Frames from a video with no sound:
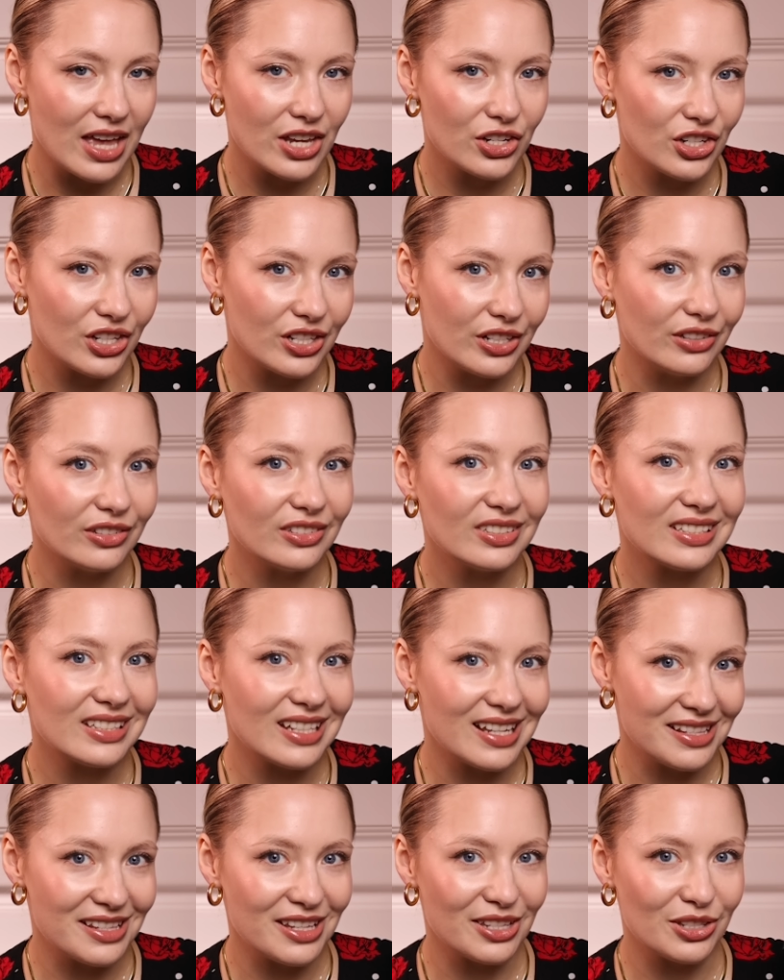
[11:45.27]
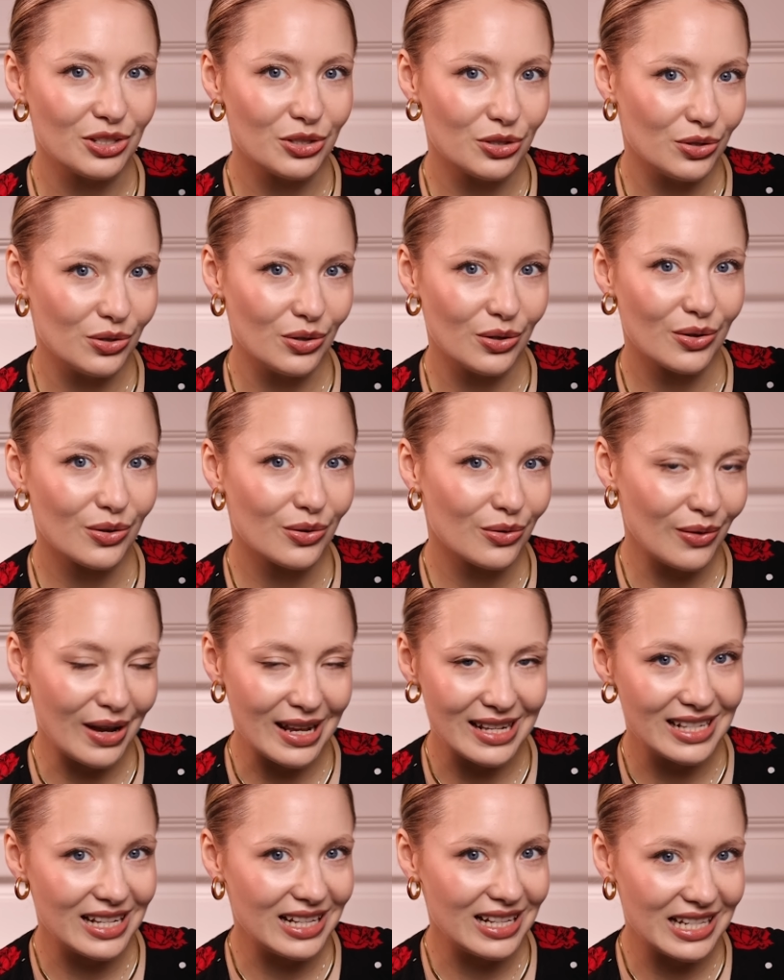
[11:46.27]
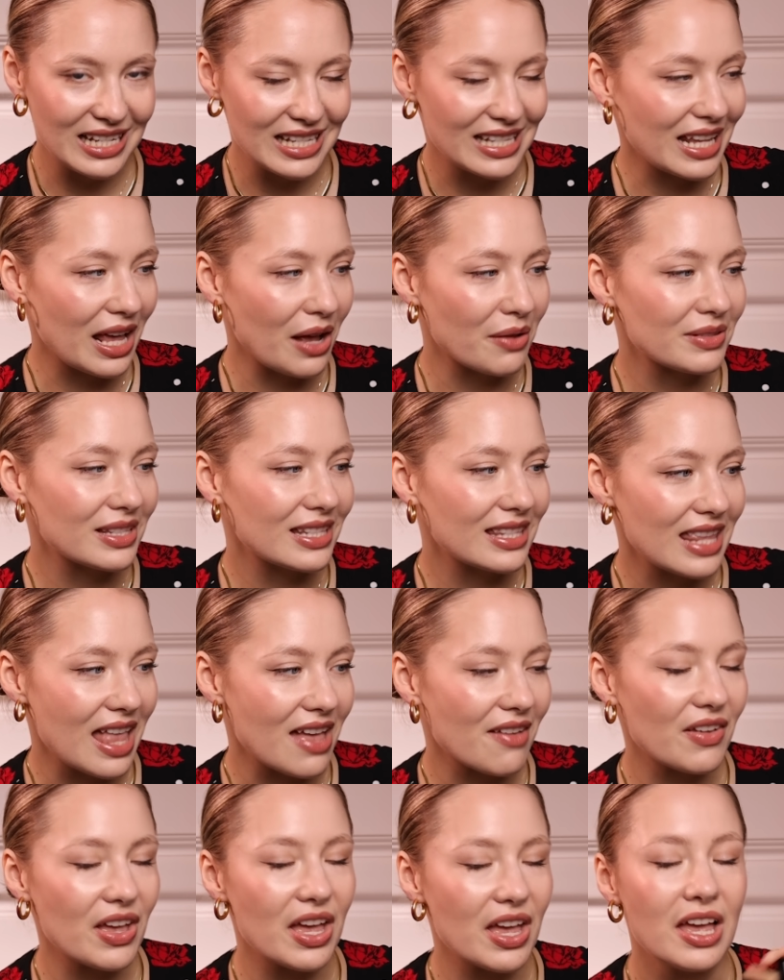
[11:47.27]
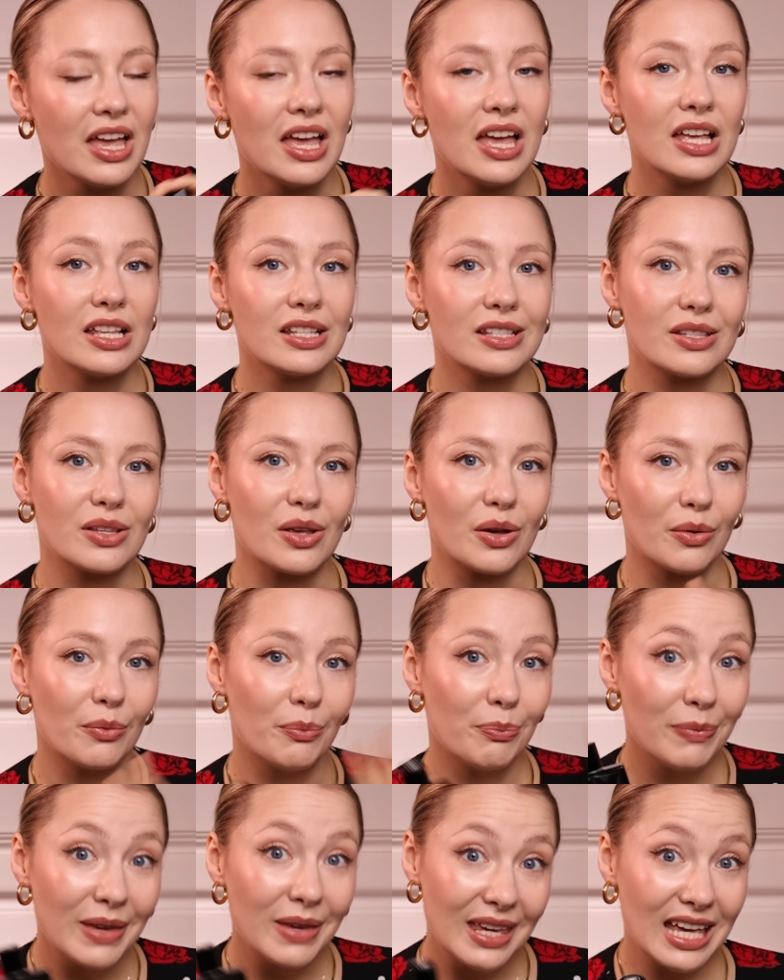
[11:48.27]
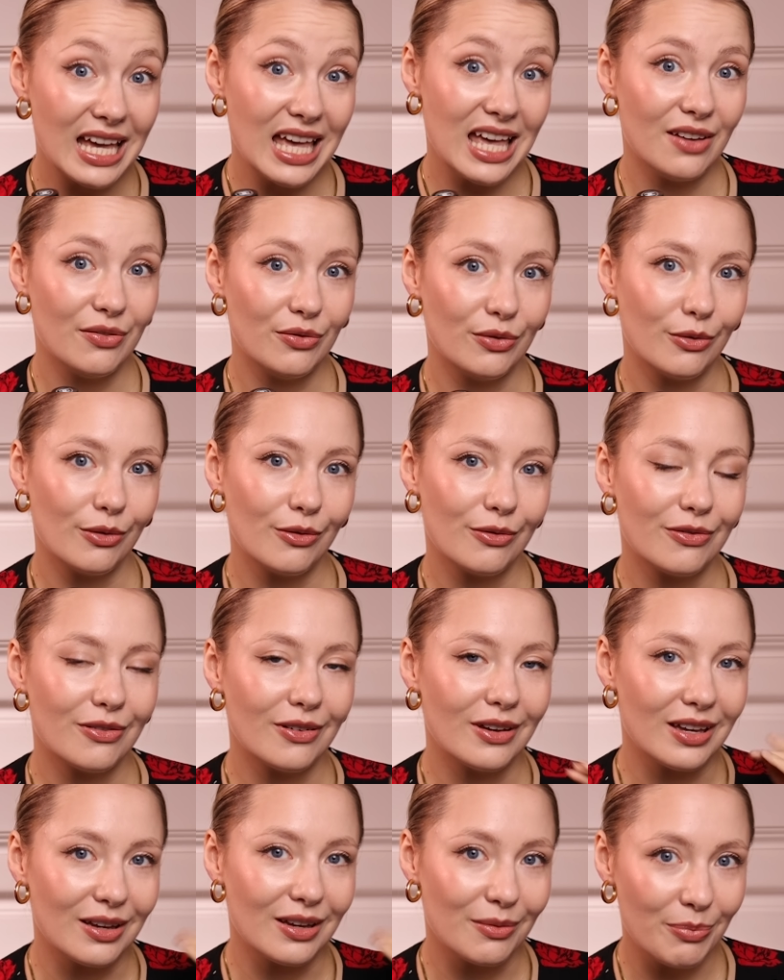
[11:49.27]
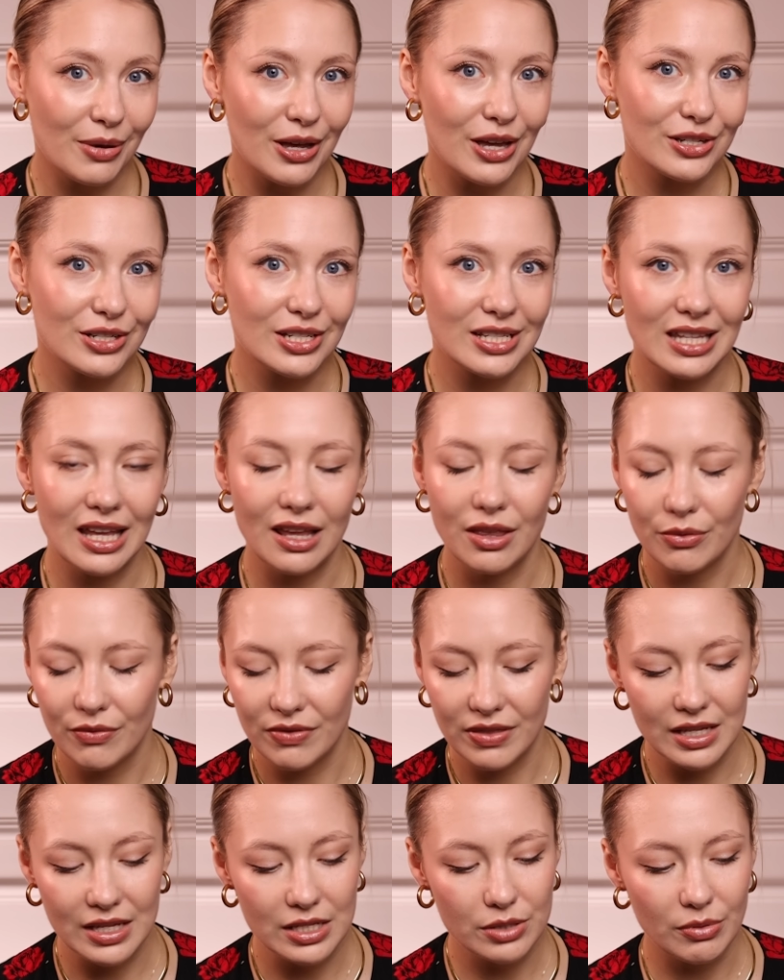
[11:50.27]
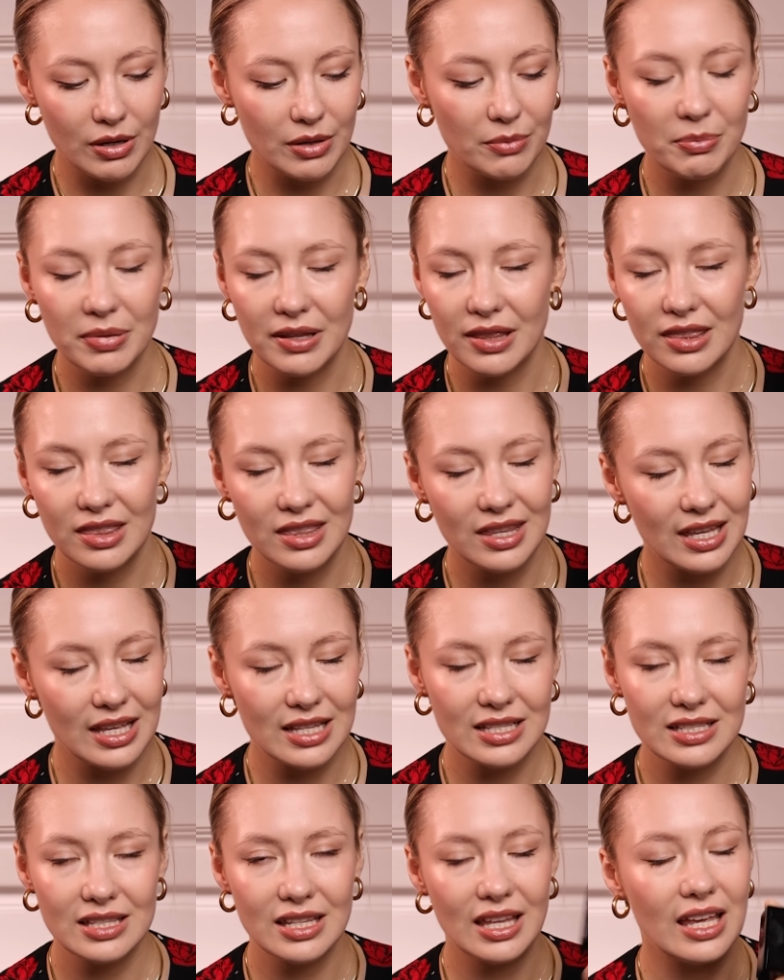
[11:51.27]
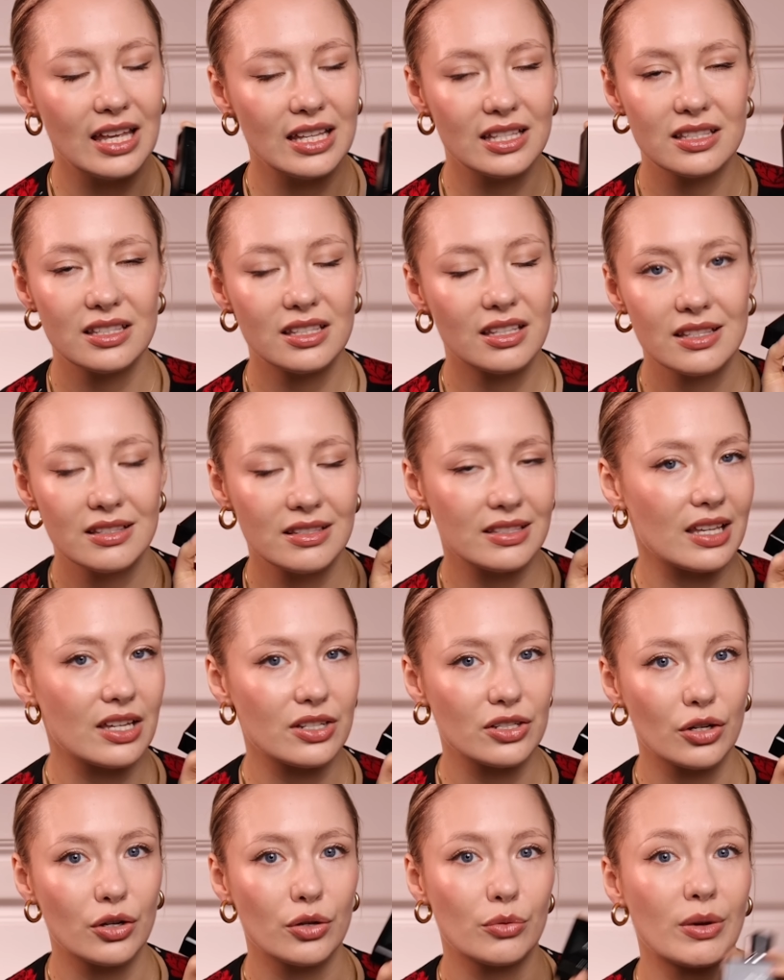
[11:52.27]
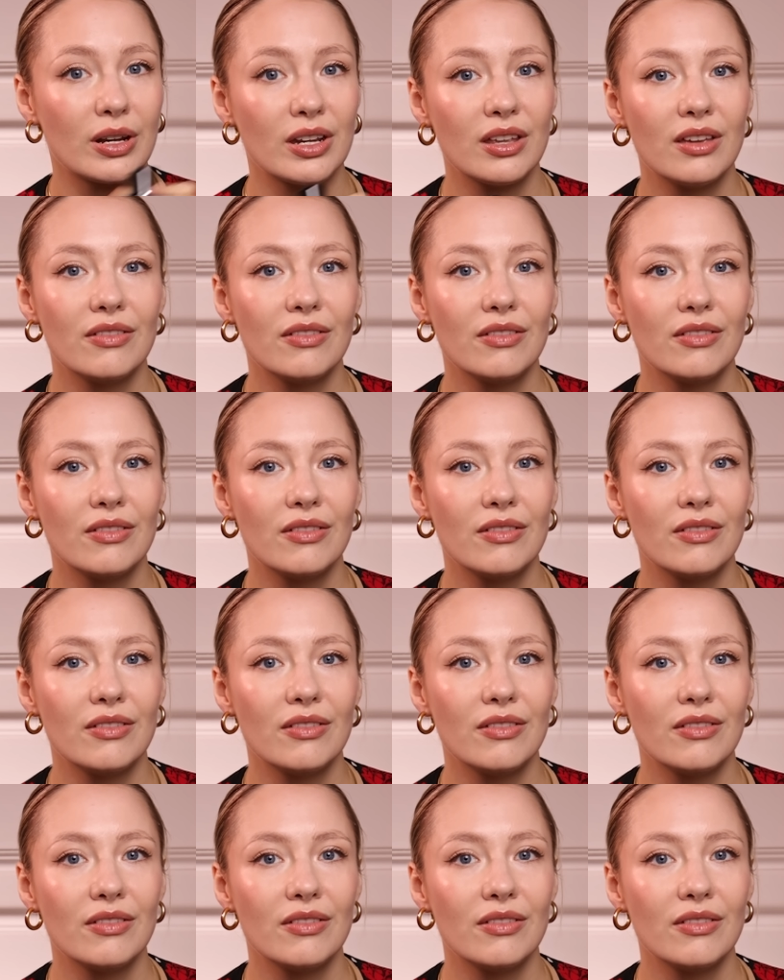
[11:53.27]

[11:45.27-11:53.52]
Chanel doesn't do crazy discounts, never, so be careful of purchasing this one, but this is such a good one.